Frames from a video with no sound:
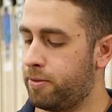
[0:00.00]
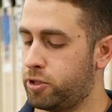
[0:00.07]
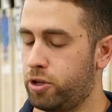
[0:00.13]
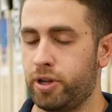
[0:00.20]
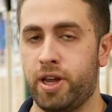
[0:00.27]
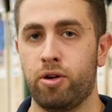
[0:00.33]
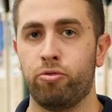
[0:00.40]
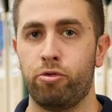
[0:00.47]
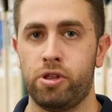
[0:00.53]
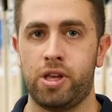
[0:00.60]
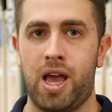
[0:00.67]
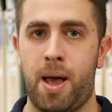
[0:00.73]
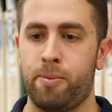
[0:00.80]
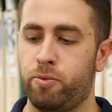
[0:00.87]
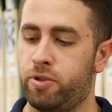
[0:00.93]
So yeah,
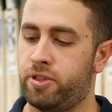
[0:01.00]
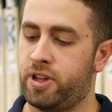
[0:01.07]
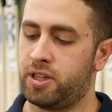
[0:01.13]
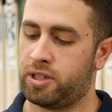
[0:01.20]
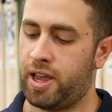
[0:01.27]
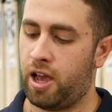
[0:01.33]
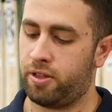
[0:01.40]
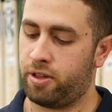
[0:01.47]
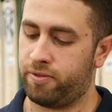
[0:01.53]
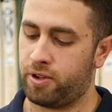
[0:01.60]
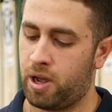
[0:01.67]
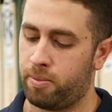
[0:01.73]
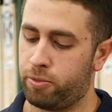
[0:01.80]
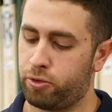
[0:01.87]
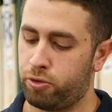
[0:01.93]
really happy with these, how they've
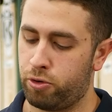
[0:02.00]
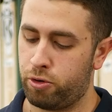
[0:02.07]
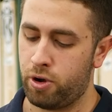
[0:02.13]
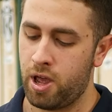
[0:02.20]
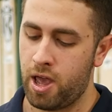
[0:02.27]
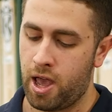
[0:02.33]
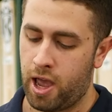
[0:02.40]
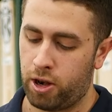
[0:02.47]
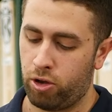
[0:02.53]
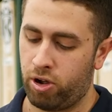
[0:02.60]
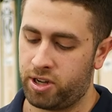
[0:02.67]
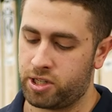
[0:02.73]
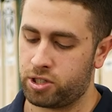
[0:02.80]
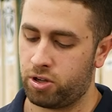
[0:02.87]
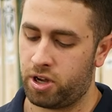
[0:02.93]
come through. A
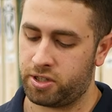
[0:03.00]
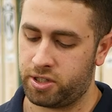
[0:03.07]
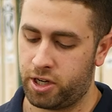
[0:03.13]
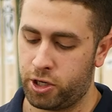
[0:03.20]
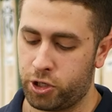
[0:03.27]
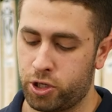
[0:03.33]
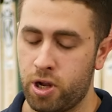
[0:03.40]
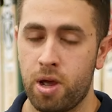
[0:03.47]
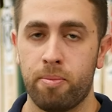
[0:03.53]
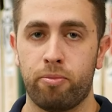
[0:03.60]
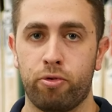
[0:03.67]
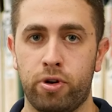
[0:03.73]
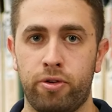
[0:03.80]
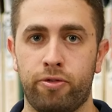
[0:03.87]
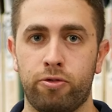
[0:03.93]
nice size edge,
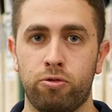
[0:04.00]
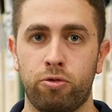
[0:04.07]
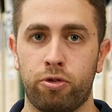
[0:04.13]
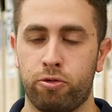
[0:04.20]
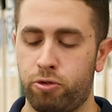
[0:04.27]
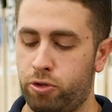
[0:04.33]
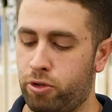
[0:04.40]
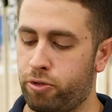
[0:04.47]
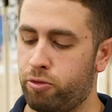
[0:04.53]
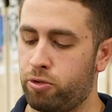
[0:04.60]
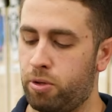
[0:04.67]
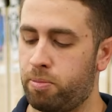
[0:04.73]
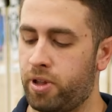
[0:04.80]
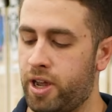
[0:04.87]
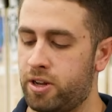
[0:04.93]
pretty full through
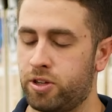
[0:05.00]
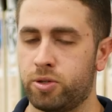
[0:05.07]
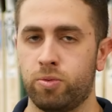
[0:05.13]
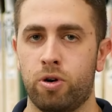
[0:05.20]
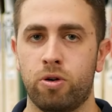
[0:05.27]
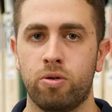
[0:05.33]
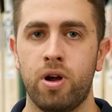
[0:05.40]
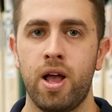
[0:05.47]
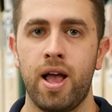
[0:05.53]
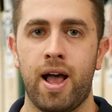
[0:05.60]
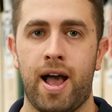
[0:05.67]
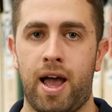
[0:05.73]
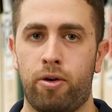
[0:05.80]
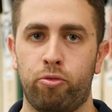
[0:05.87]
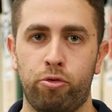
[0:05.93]
the blade as well.
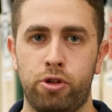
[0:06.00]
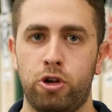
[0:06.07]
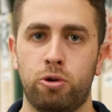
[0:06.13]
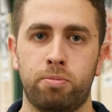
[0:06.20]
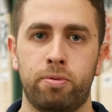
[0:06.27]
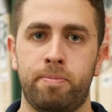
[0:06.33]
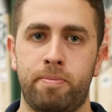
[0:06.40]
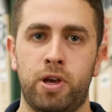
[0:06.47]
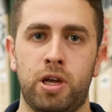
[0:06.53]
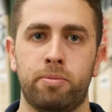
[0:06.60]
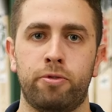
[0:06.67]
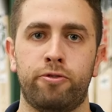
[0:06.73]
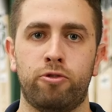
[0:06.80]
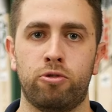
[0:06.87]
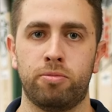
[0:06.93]
And really good ping
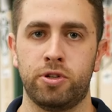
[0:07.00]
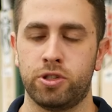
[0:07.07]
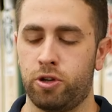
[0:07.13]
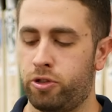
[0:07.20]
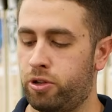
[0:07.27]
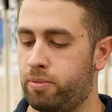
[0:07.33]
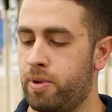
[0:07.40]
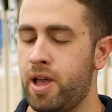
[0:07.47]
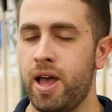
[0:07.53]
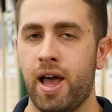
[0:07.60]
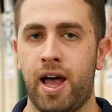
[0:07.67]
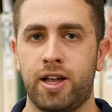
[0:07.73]
and performance on them.